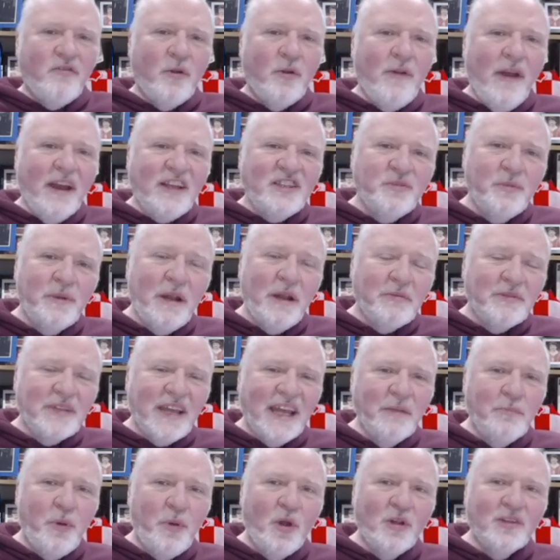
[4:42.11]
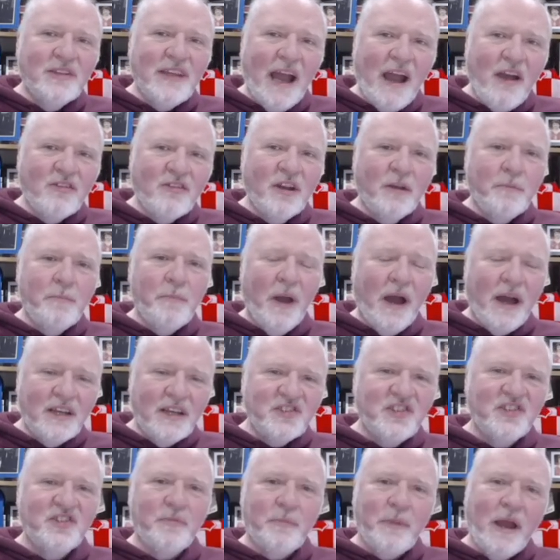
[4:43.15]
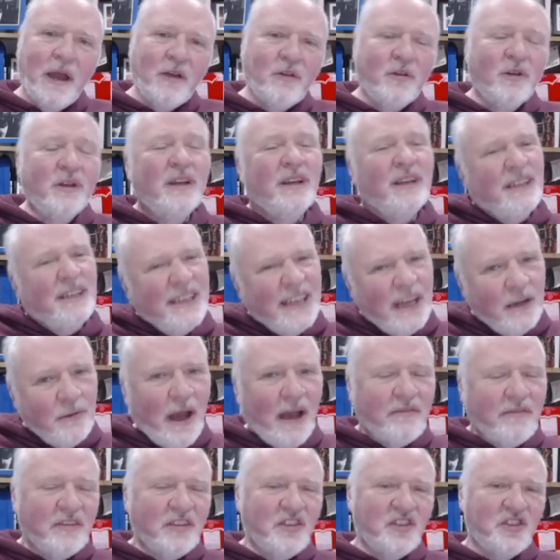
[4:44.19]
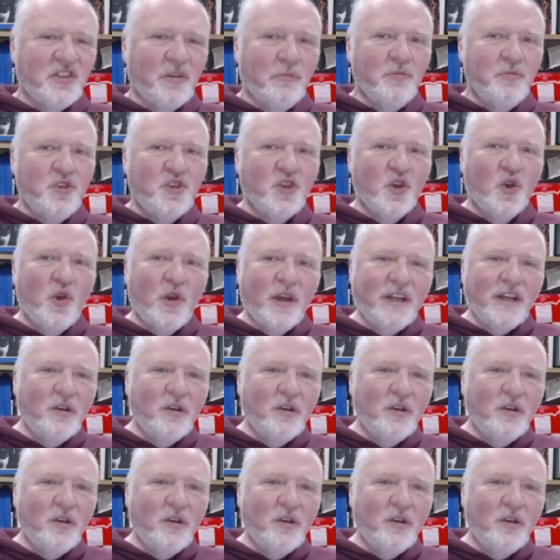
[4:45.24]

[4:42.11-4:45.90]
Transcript: When Wrexham were able to get the ball down and pass it about, they were having some joy.